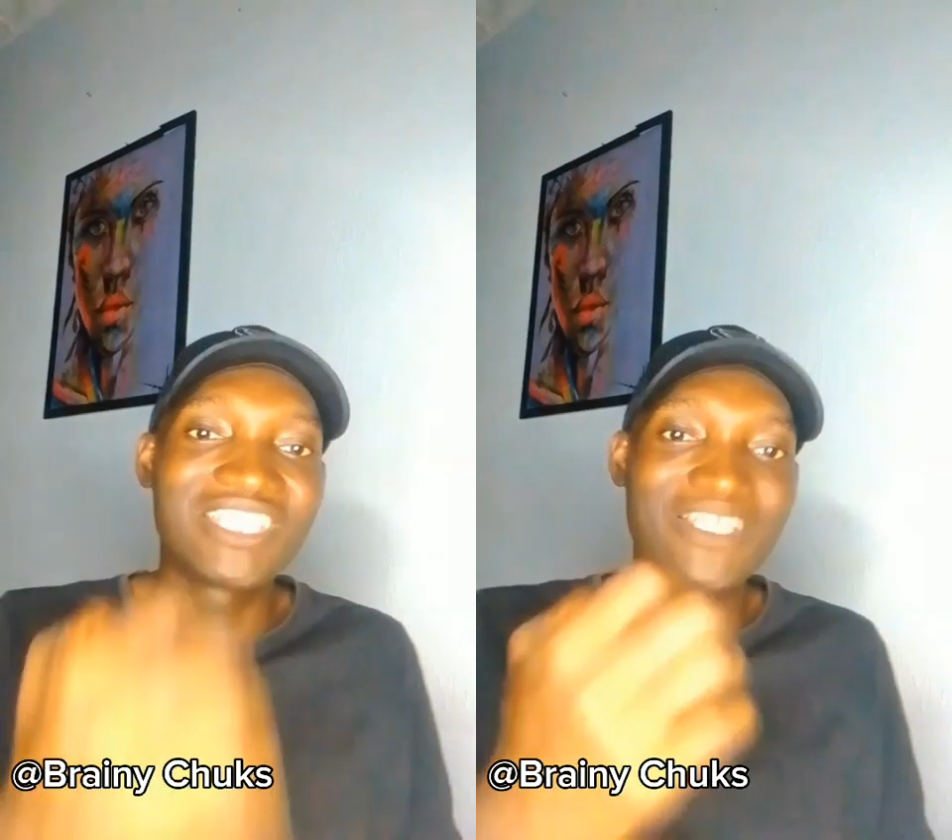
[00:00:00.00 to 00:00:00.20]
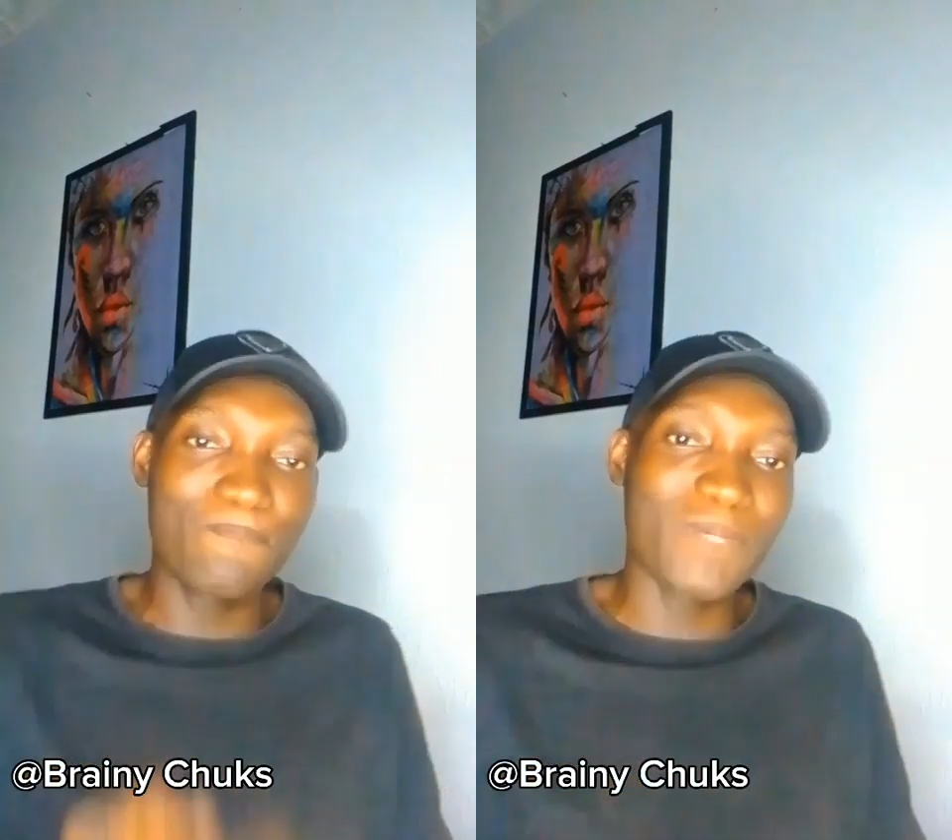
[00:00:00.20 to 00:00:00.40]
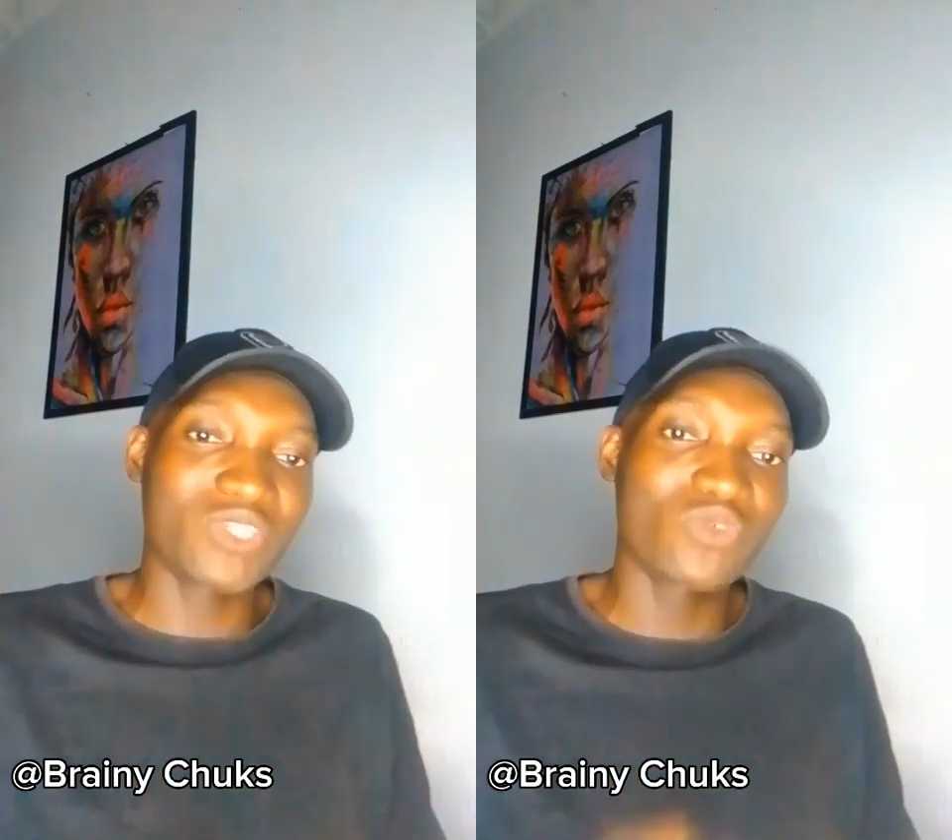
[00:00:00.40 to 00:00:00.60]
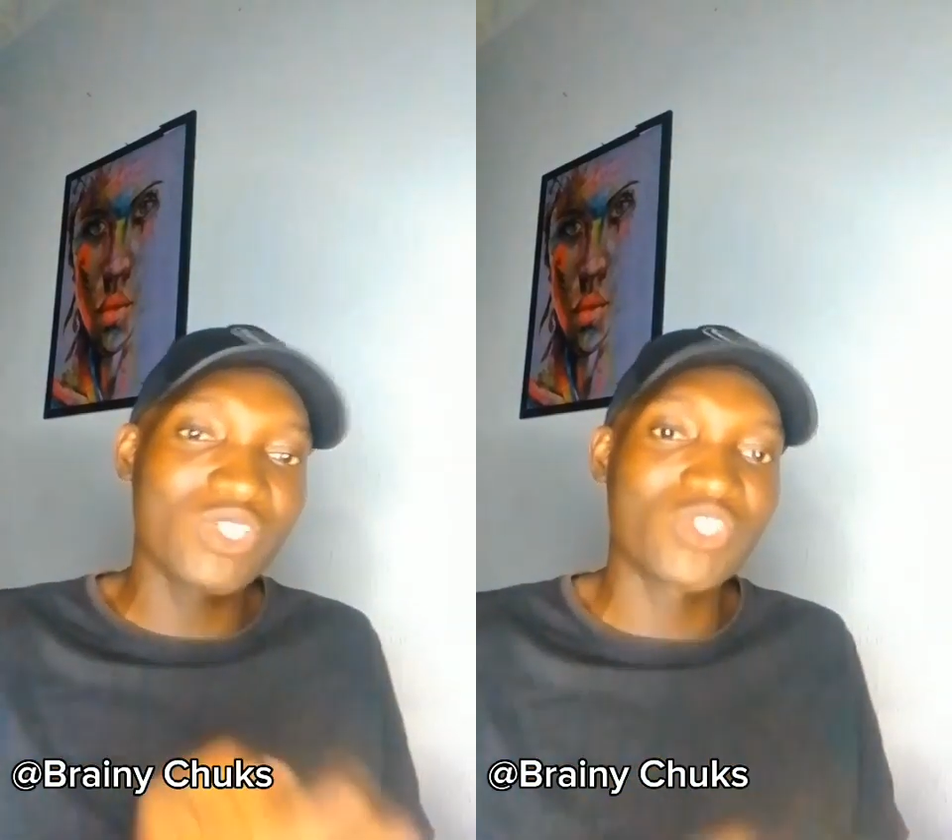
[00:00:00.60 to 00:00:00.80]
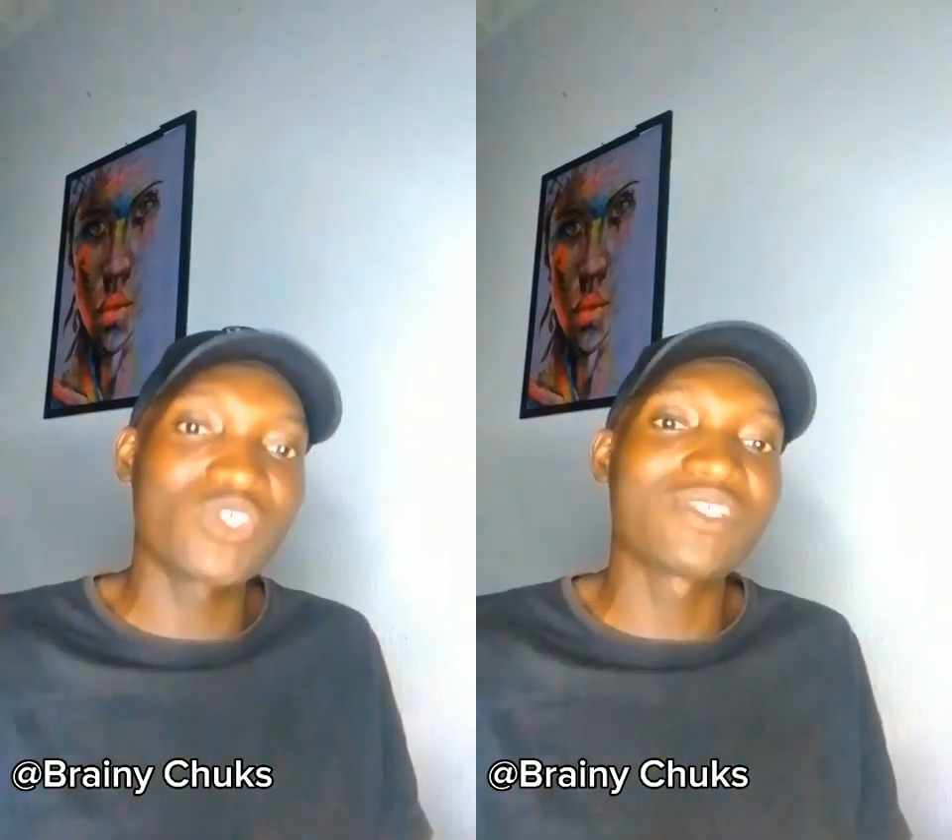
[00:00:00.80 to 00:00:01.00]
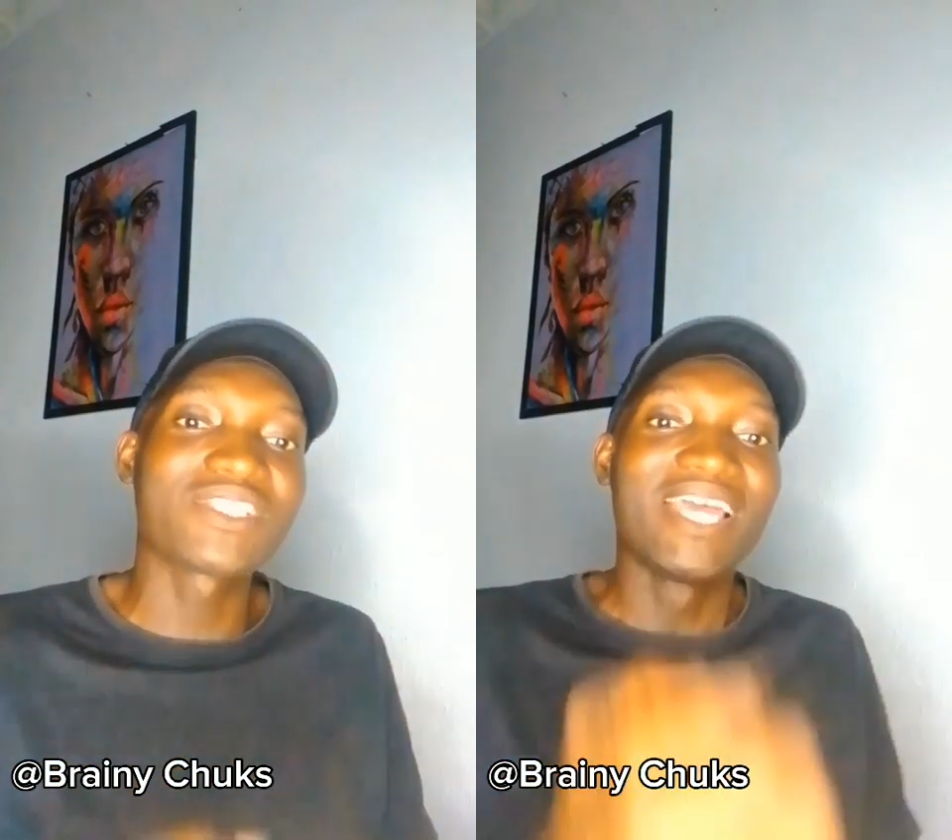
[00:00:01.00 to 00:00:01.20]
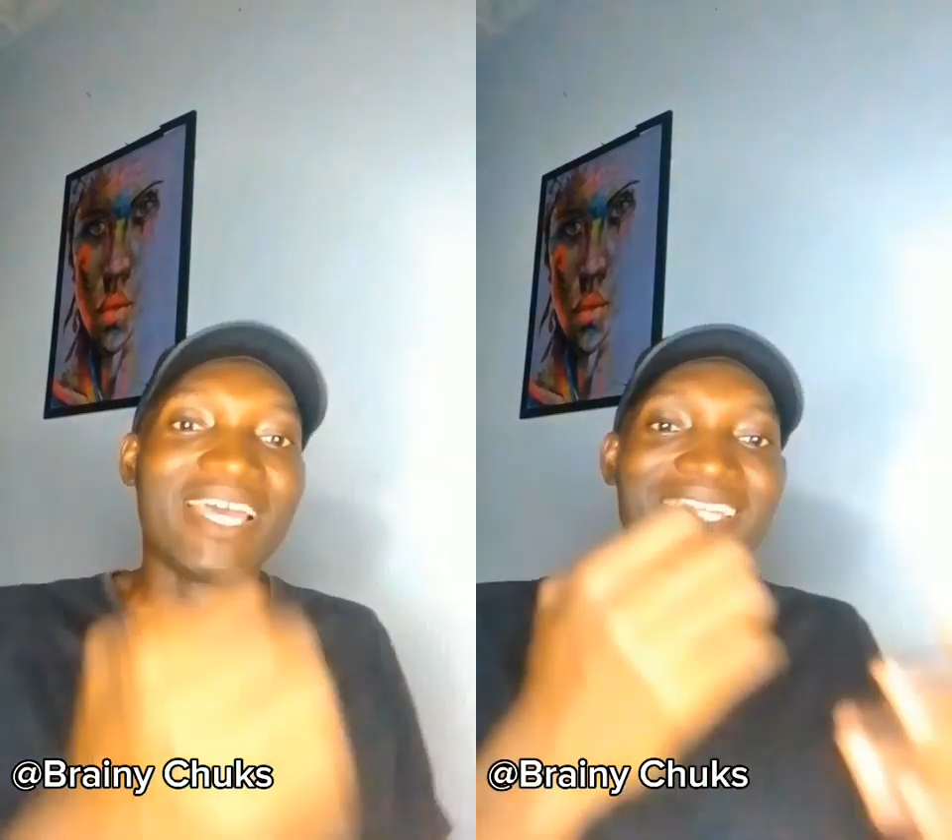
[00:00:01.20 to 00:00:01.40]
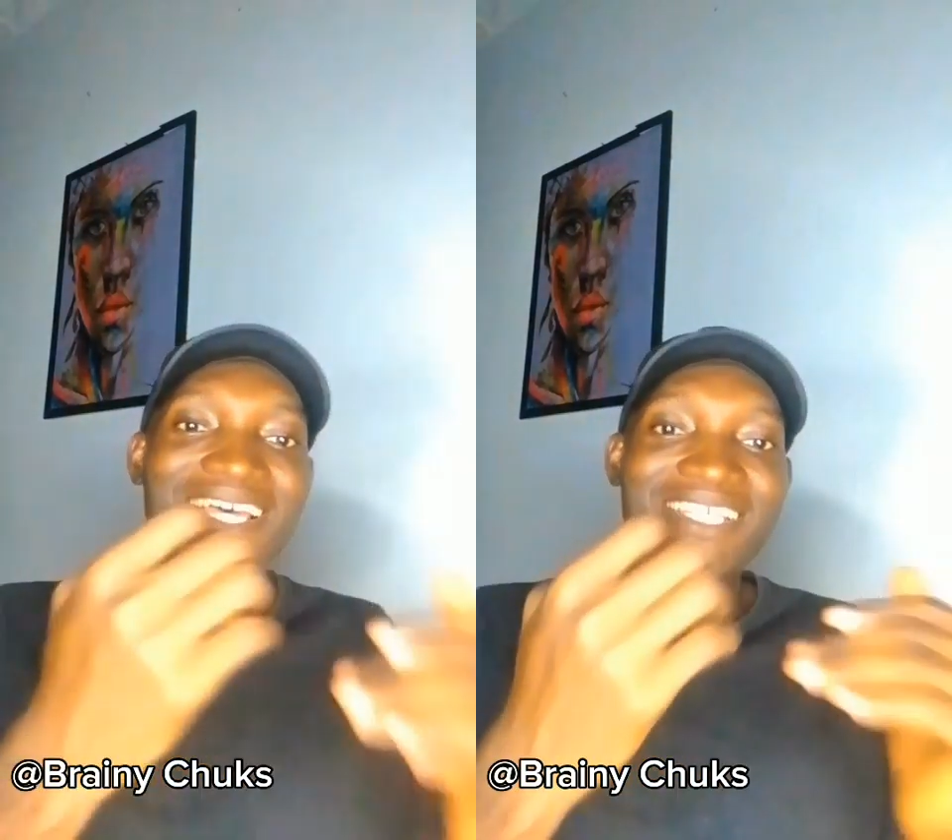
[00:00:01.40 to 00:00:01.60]
deepest questions
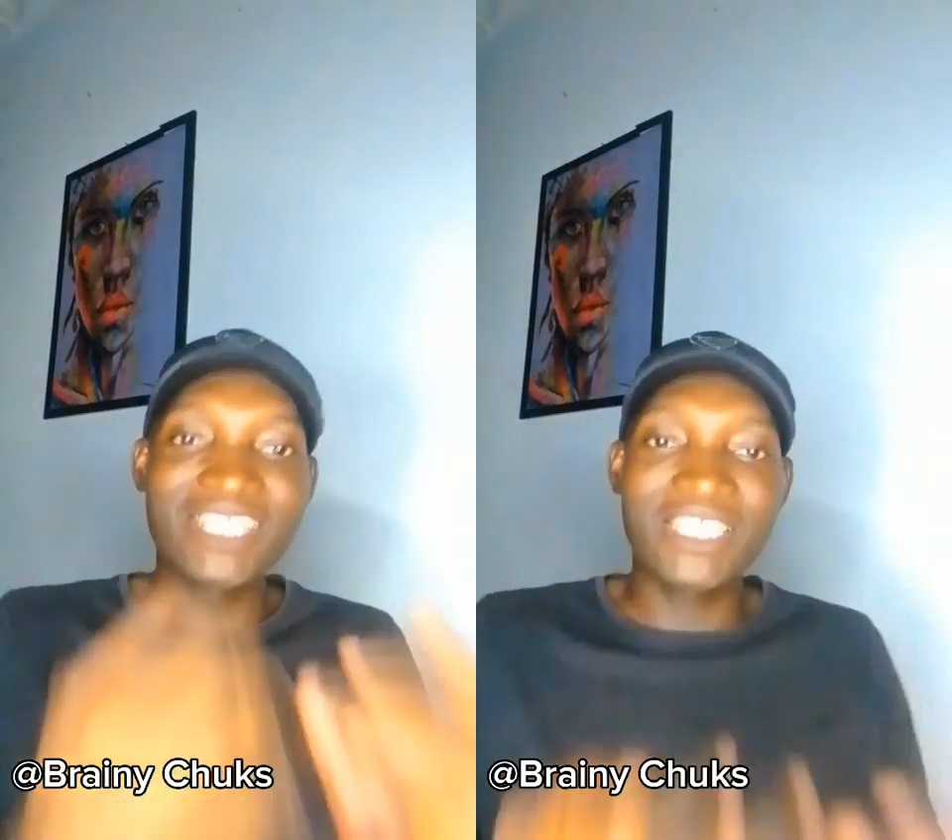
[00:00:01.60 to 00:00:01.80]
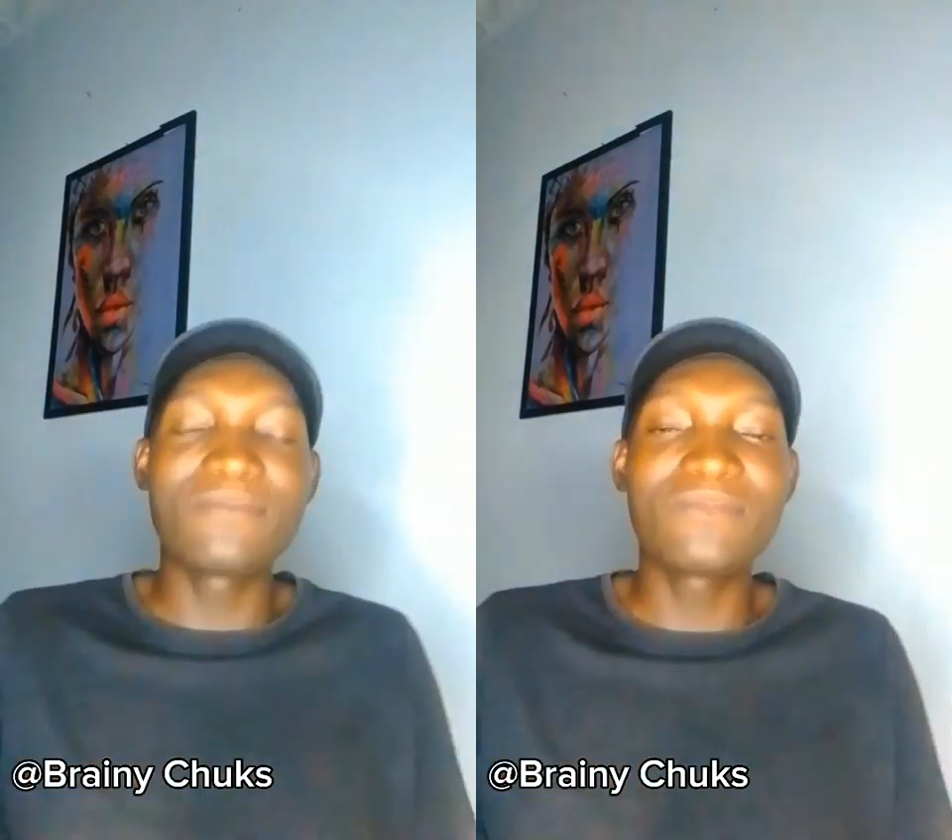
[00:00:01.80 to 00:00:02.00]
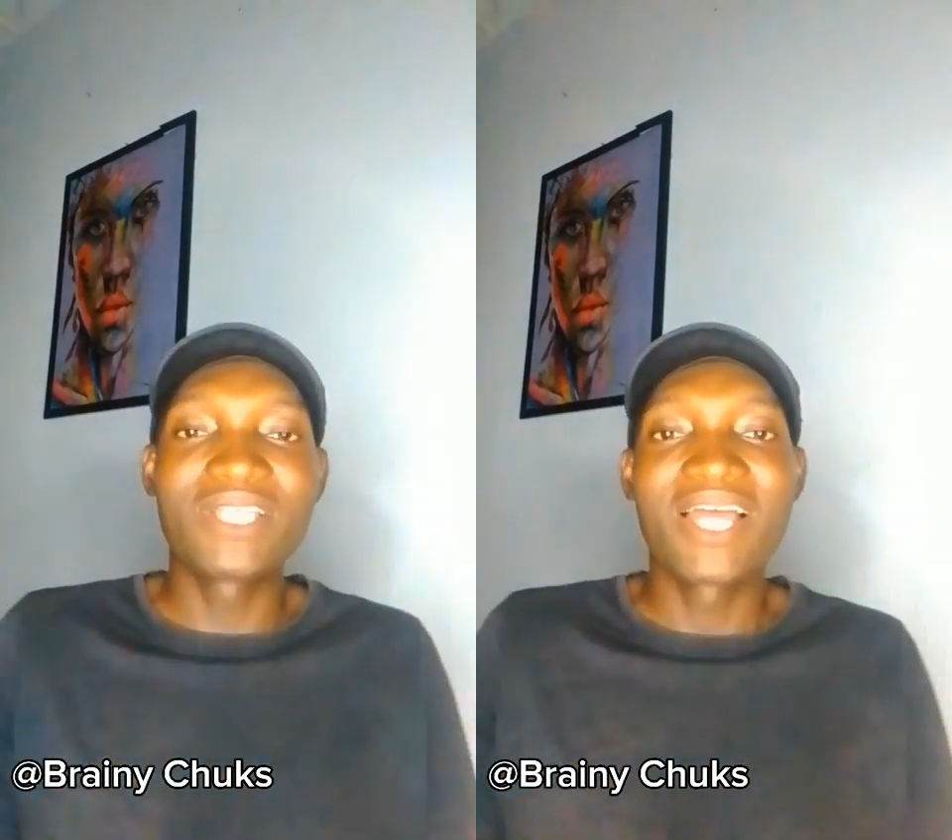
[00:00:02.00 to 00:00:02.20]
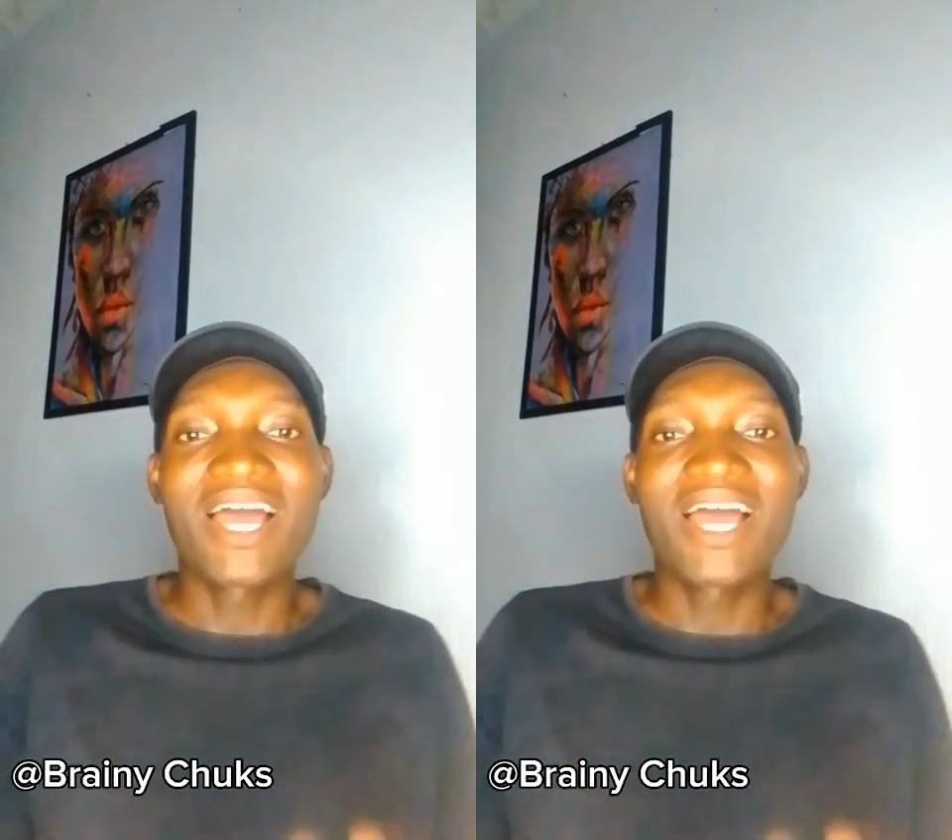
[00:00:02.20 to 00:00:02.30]
that seem